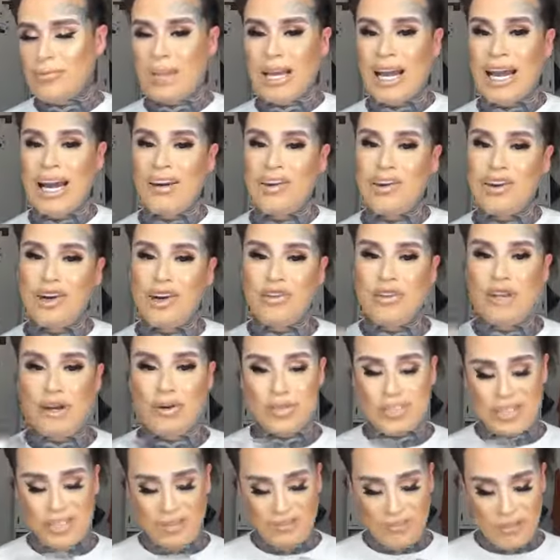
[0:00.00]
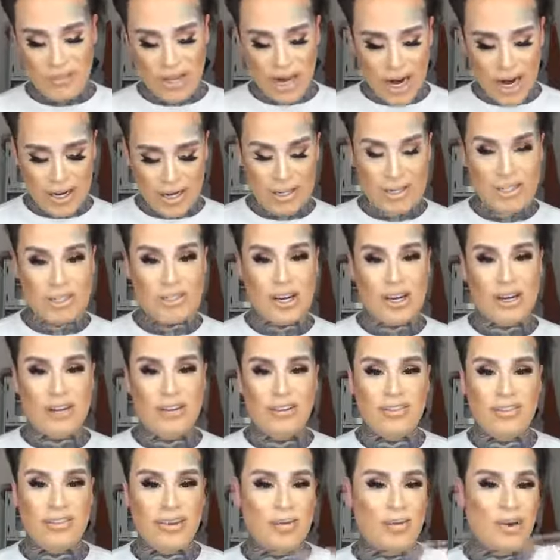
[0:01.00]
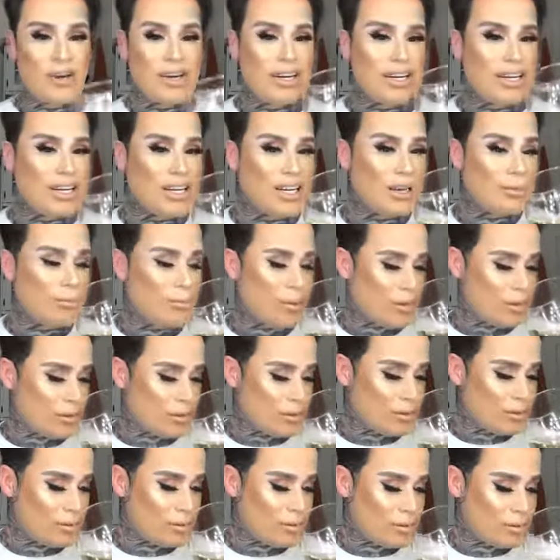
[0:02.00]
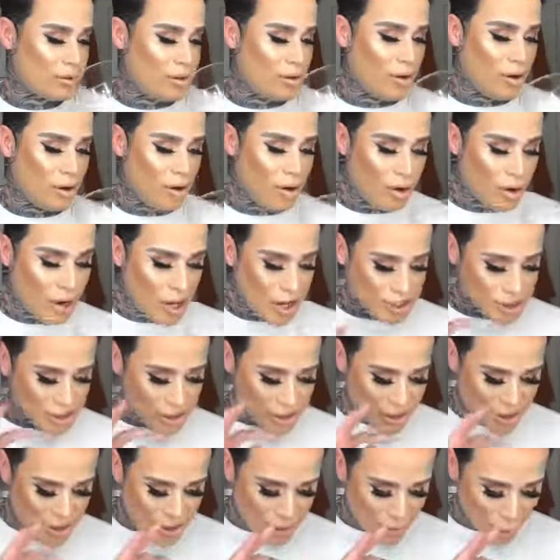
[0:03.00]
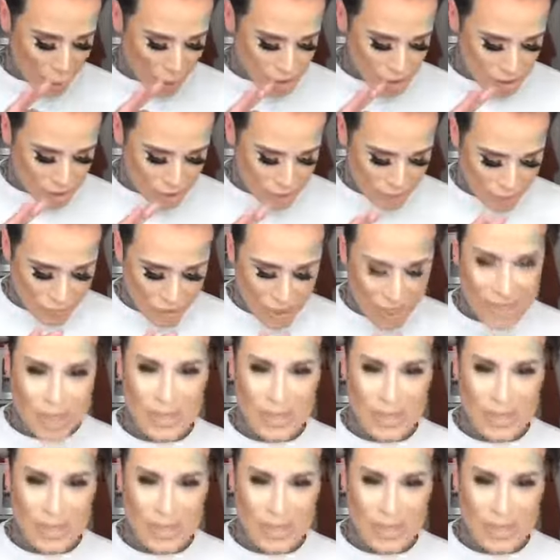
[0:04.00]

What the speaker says: I don't know. There was a fly in here, so I don't know if I wanted to keep on. Oh, actually, that wasn't a fly.